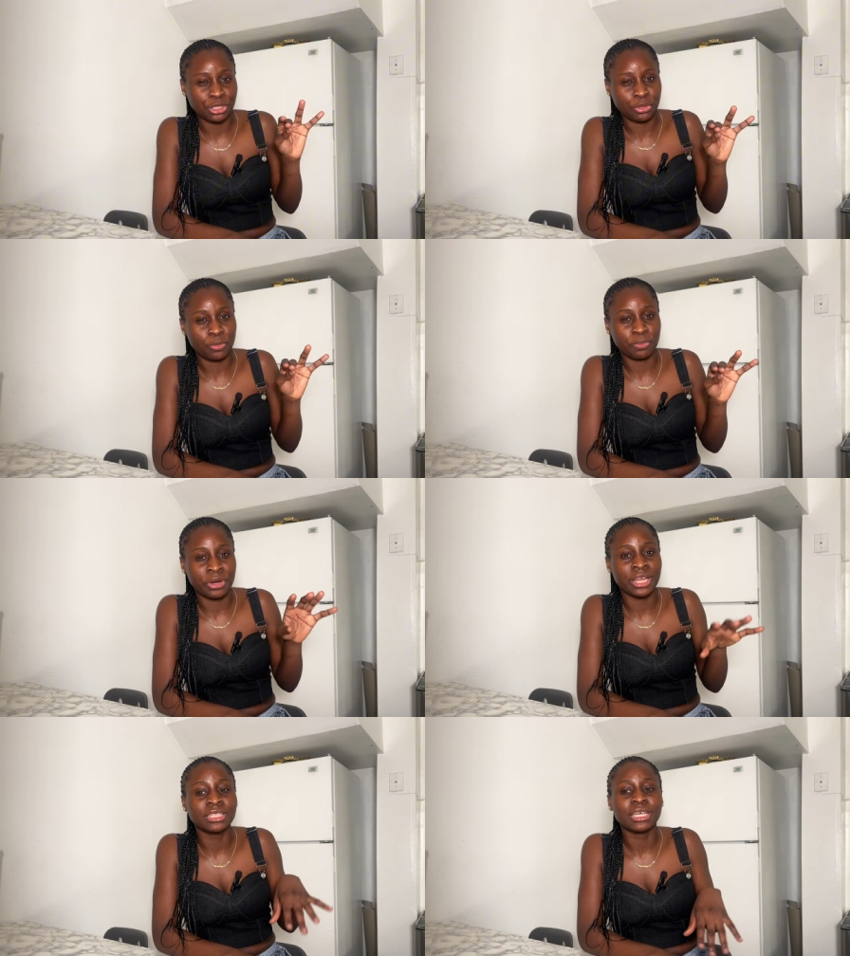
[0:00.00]
it up,
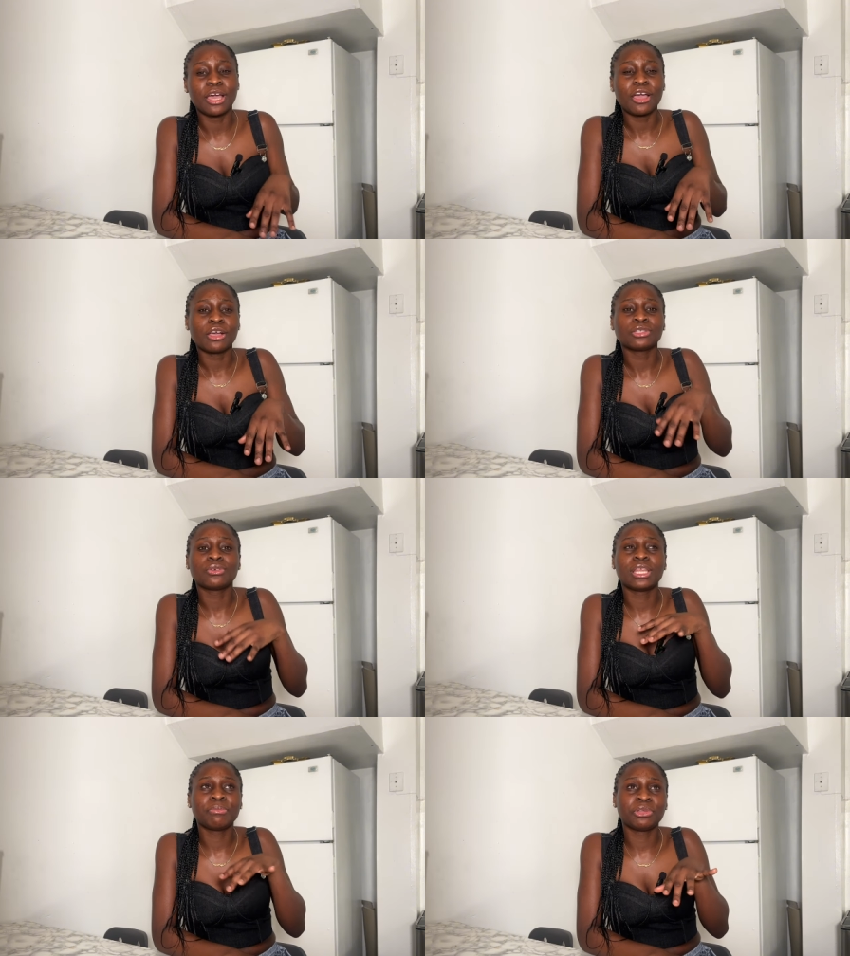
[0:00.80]
right? So
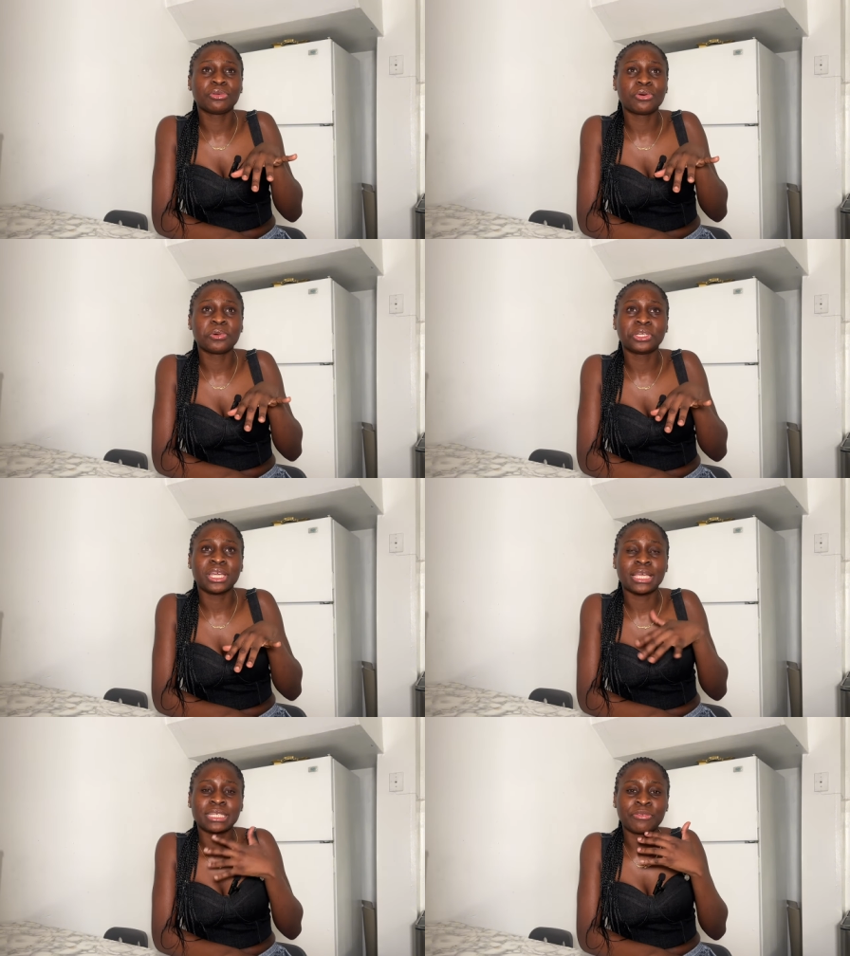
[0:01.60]
let me know what you
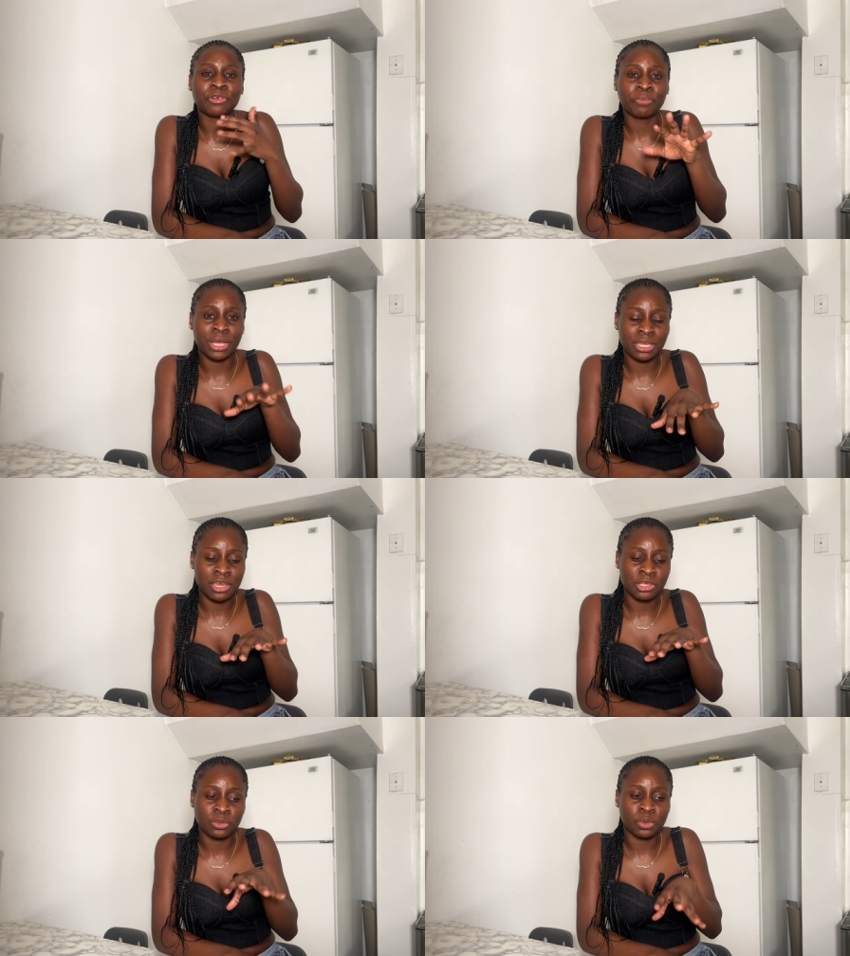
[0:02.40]
guys have your
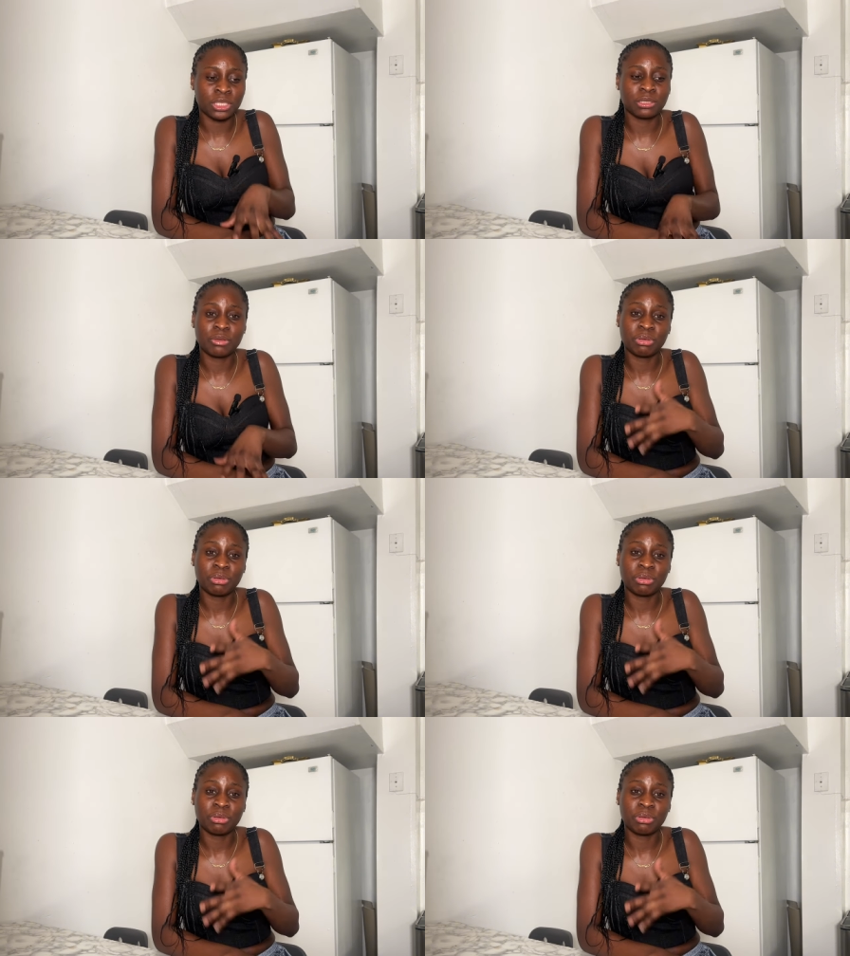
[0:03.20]
pancakes with.